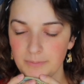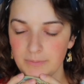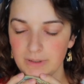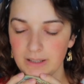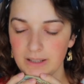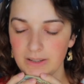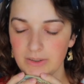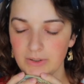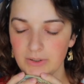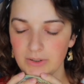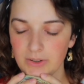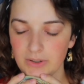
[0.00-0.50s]

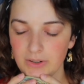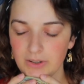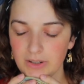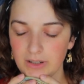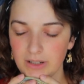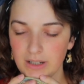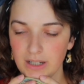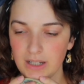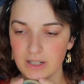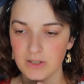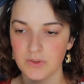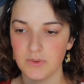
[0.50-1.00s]
either
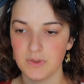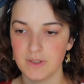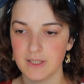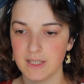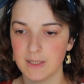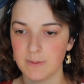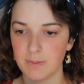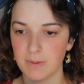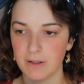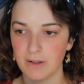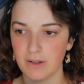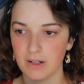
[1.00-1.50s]
Kindred
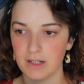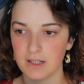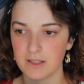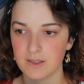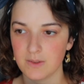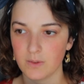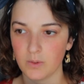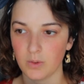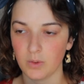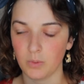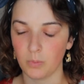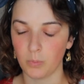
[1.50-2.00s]

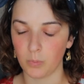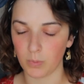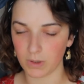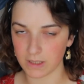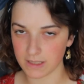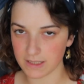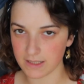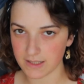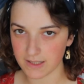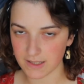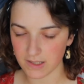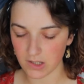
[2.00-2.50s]
Spirits or
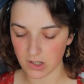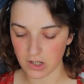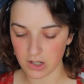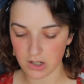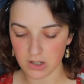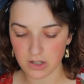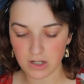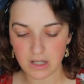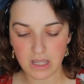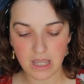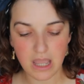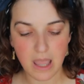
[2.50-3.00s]
Wind
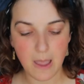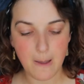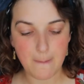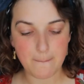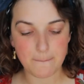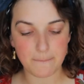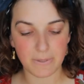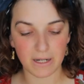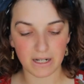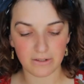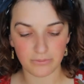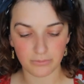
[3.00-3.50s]
Song,
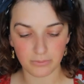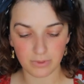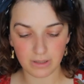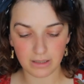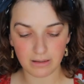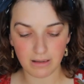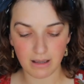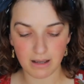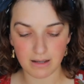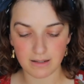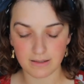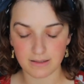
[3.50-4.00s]
but I've
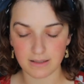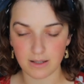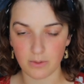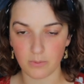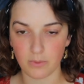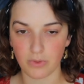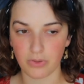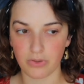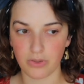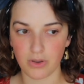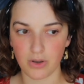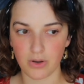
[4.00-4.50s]
realized that
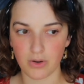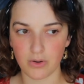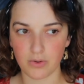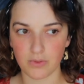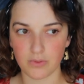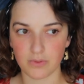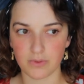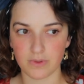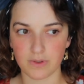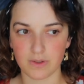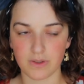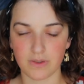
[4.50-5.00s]
with
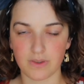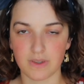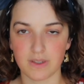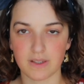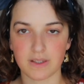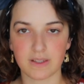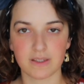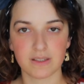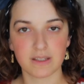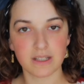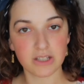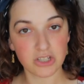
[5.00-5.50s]
those, the
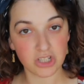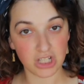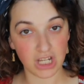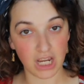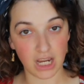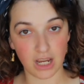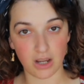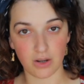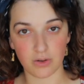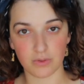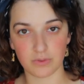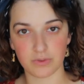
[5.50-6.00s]
stitch
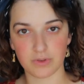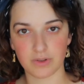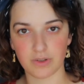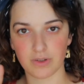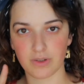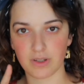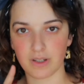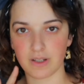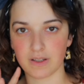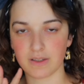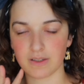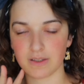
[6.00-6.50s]
count,
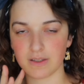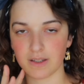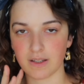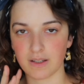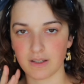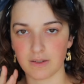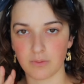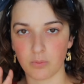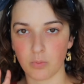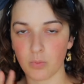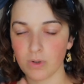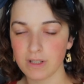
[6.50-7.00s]
it's
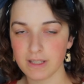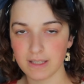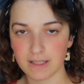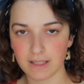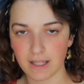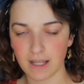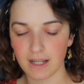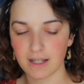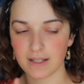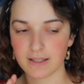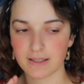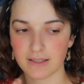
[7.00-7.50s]
one
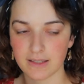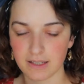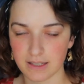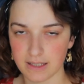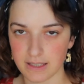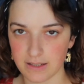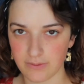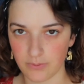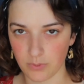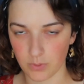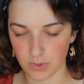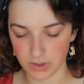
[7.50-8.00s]
size,
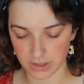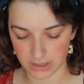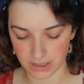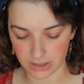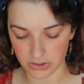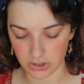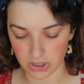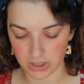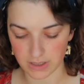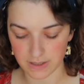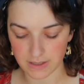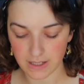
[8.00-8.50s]
64
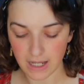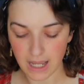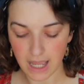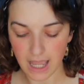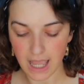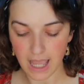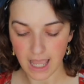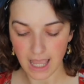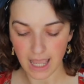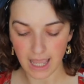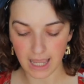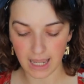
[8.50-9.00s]
stitches,
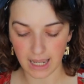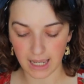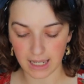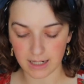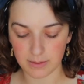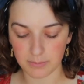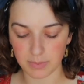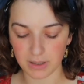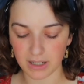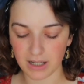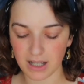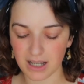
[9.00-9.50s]

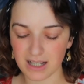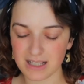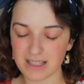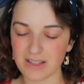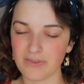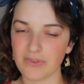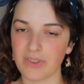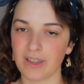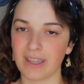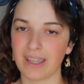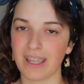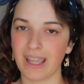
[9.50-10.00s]
and because
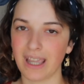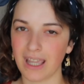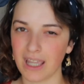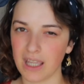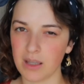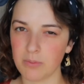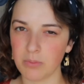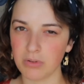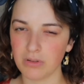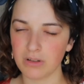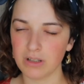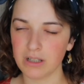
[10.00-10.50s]
of the
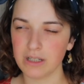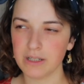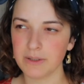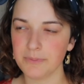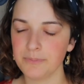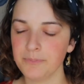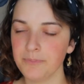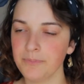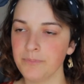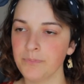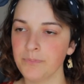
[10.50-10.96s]
cabling,